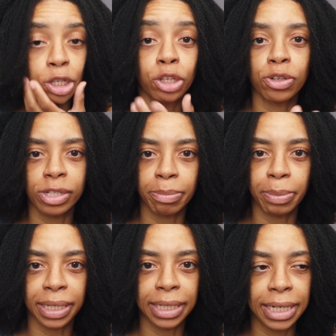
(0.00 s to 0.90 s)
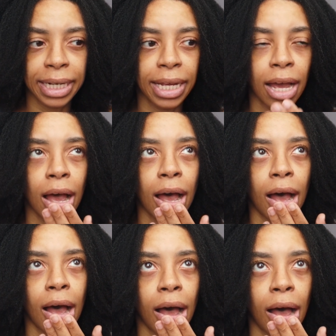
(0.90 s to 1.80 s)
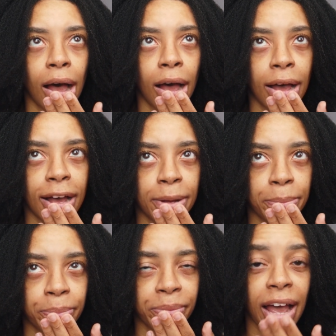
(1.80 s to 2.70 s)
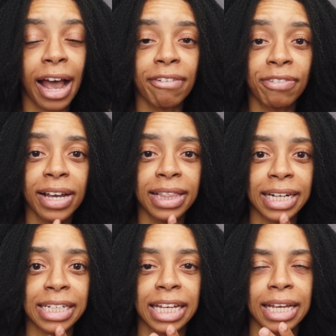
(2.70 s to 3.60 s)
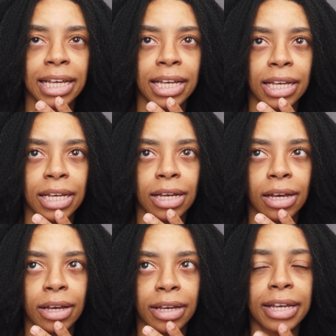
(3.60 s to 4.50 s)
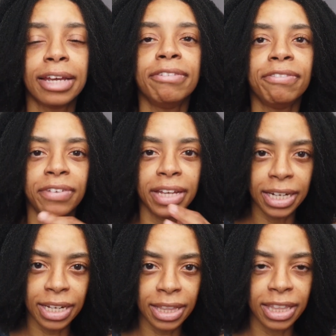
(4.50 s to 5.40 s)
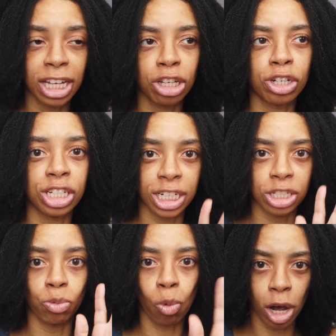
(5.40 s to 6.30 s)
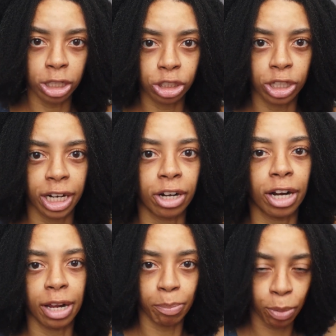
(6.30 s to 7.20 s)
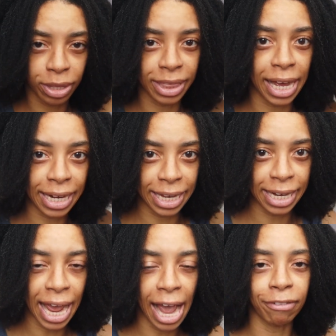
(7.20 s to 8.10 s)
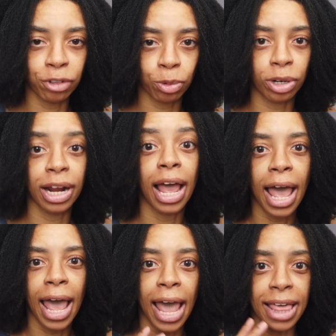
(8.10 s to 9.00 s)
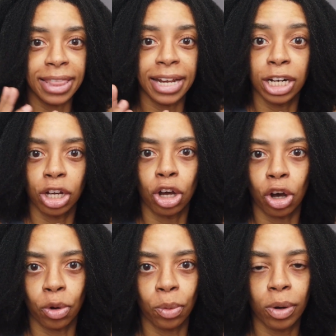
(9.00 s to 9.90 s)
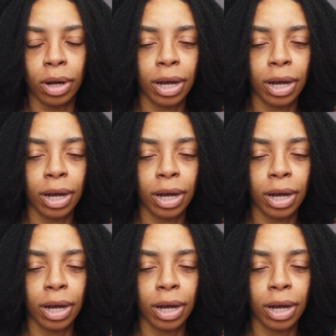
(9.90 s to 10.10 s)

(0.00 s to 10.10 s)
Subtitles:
usability, I find that it's convenient that you could just wash your hair and put that in afterward and then go